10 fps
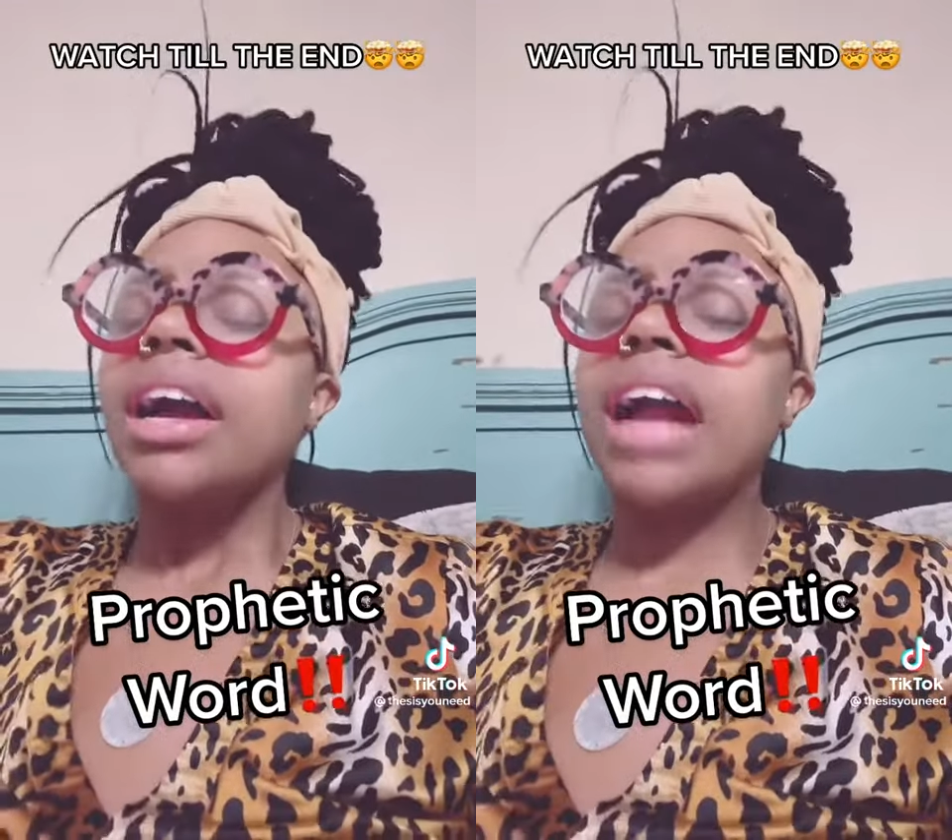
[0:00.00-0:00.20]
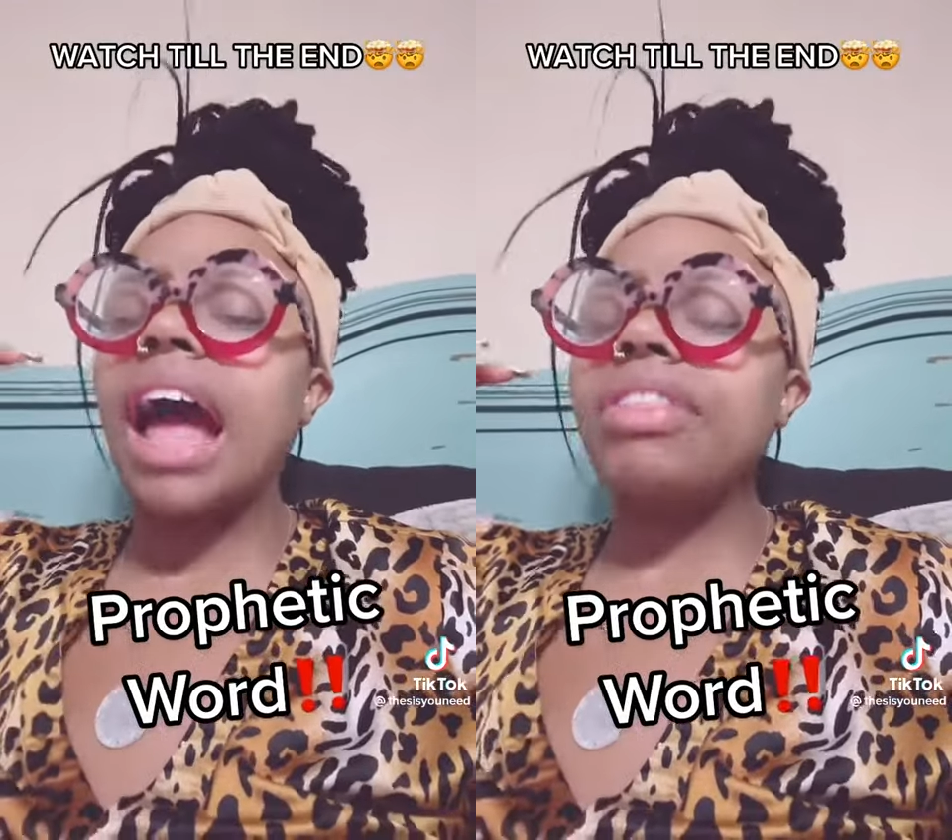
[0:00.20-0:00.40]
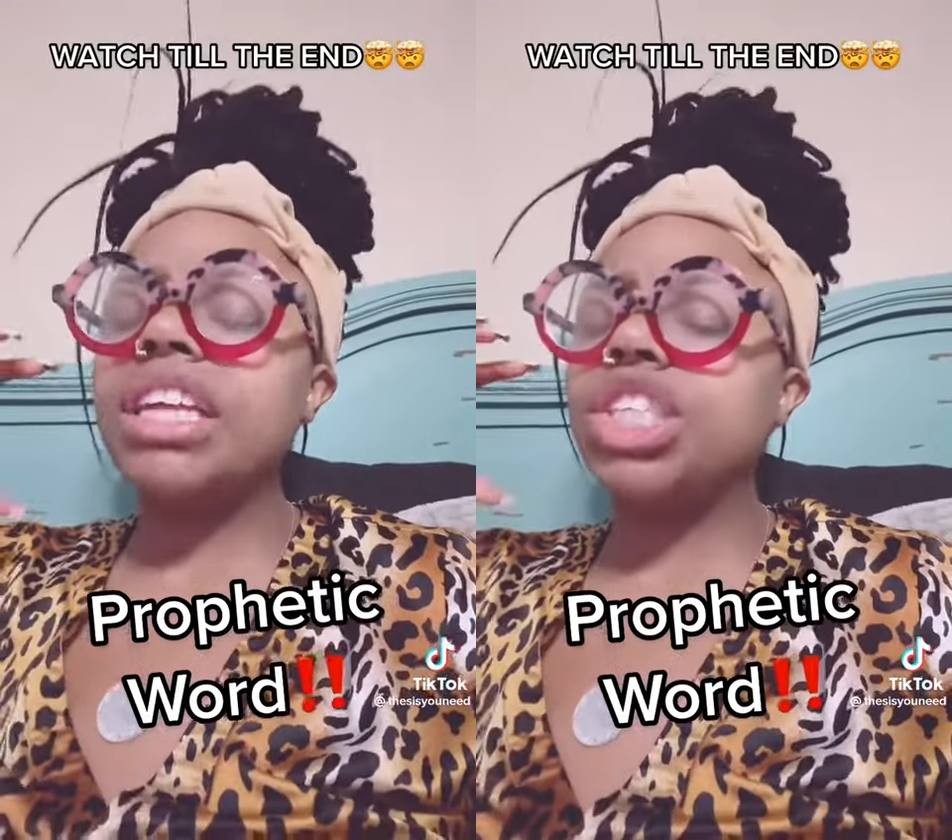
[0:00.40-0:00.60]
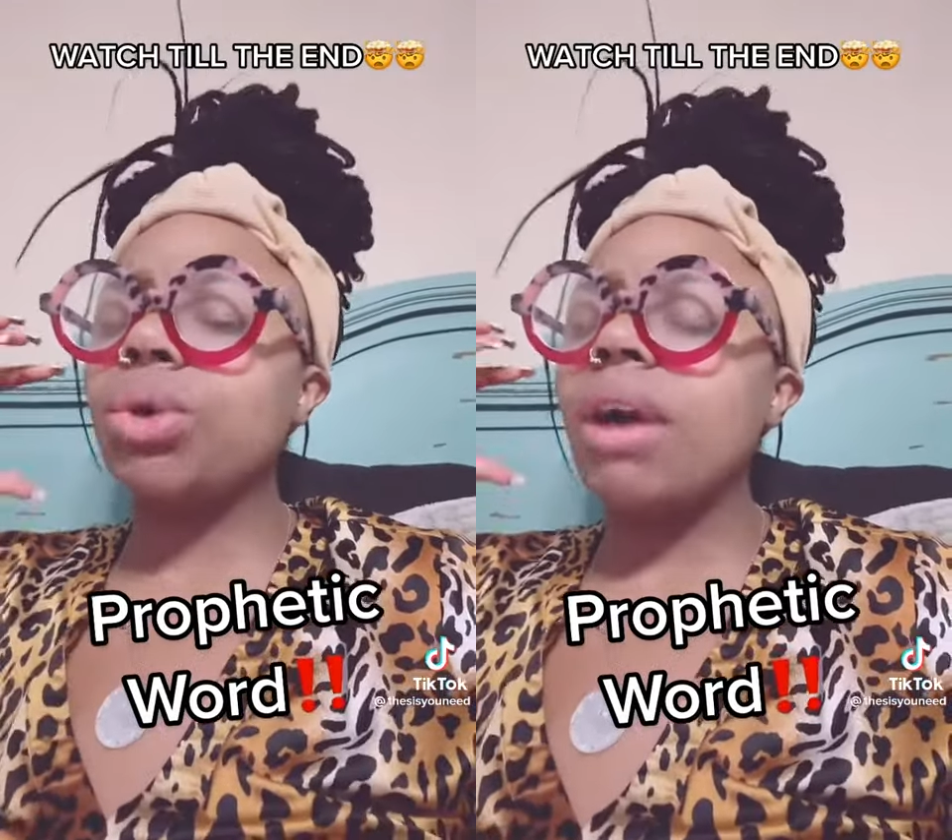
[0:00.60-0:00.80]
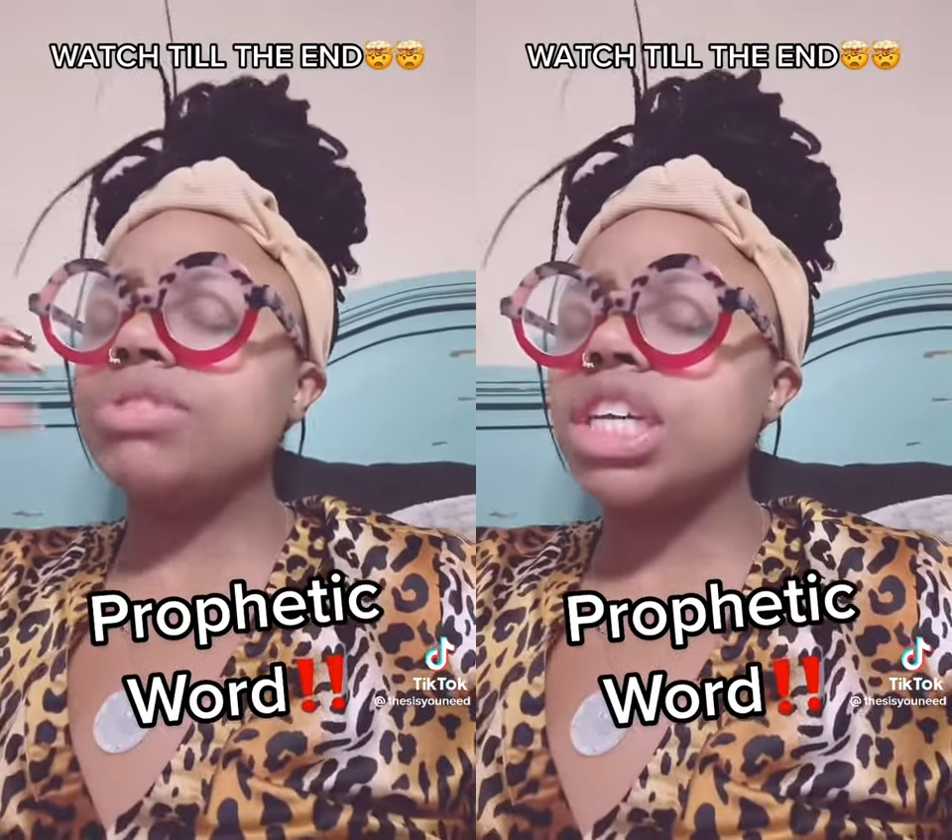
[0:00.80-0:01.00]
God, that
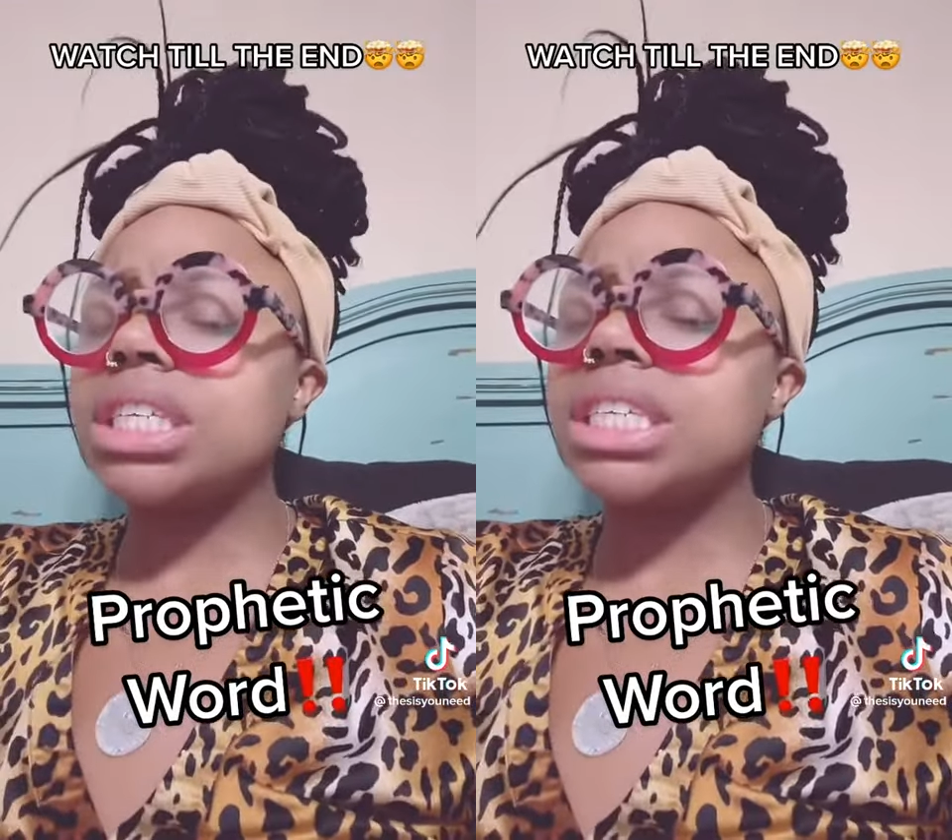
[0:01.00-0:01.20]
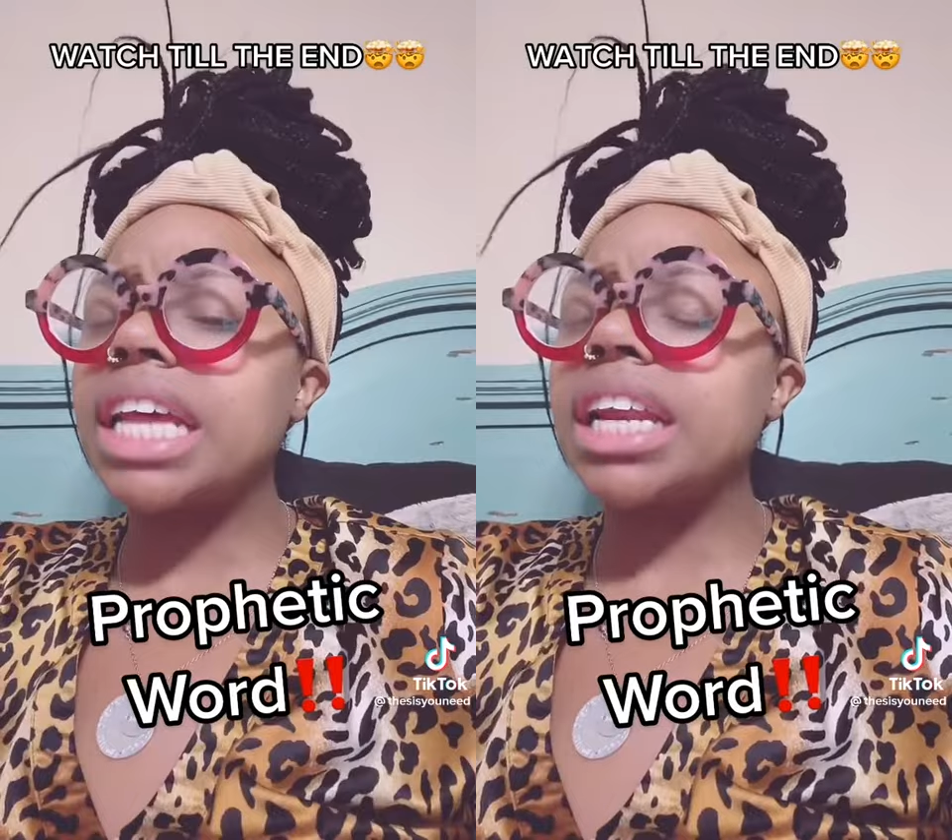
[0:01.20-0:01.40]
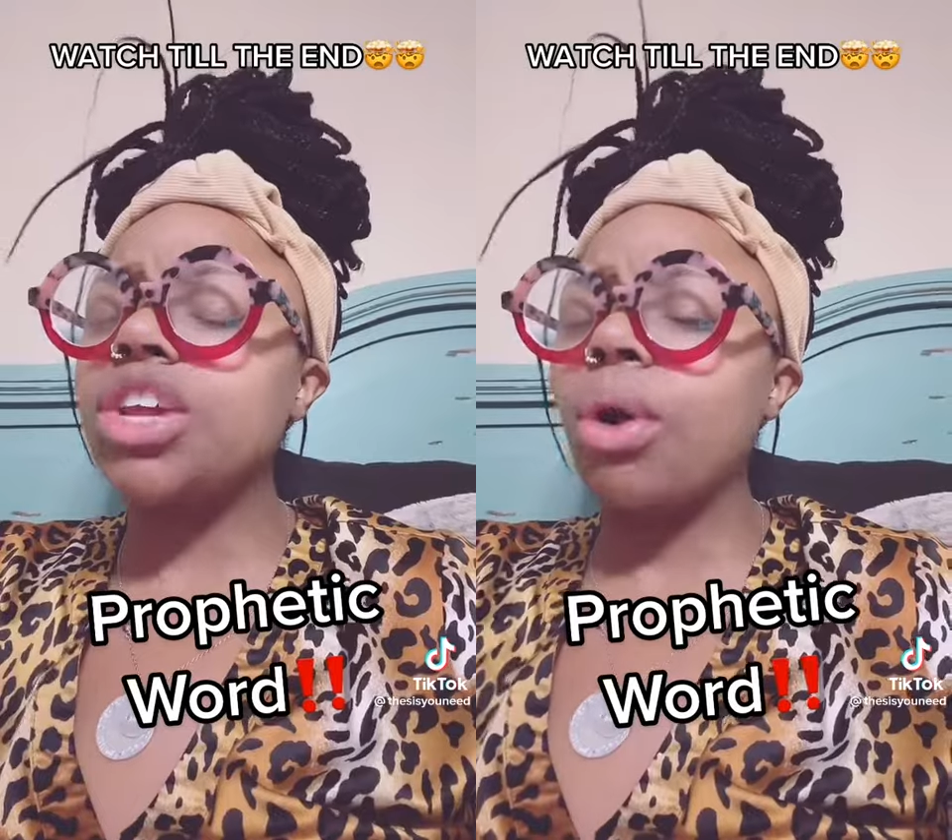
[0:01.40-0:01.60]
you have just sent,